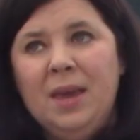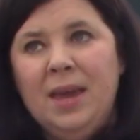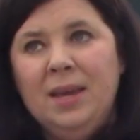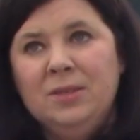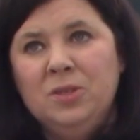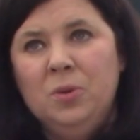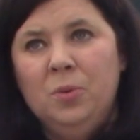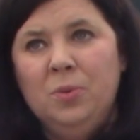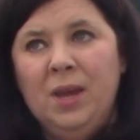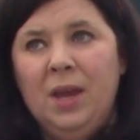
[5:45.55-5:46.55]
And
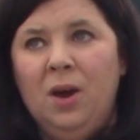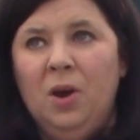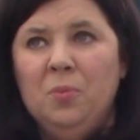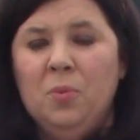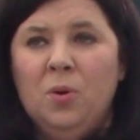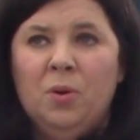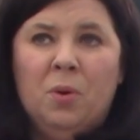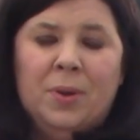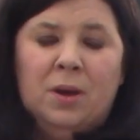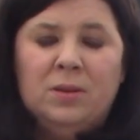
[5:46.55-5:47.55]
so they are more
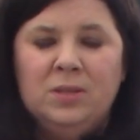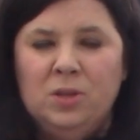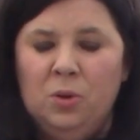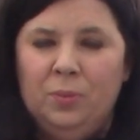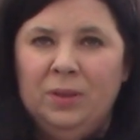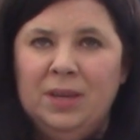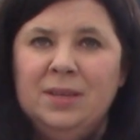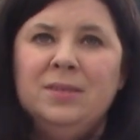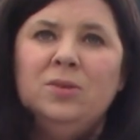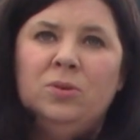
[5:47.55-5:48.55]
what we call slow
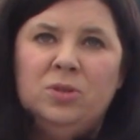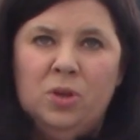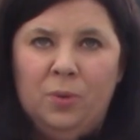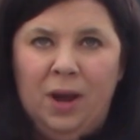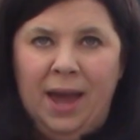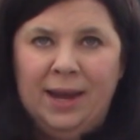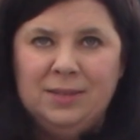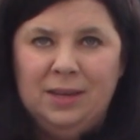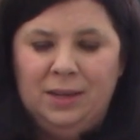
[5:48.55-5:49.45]
release or slower acting.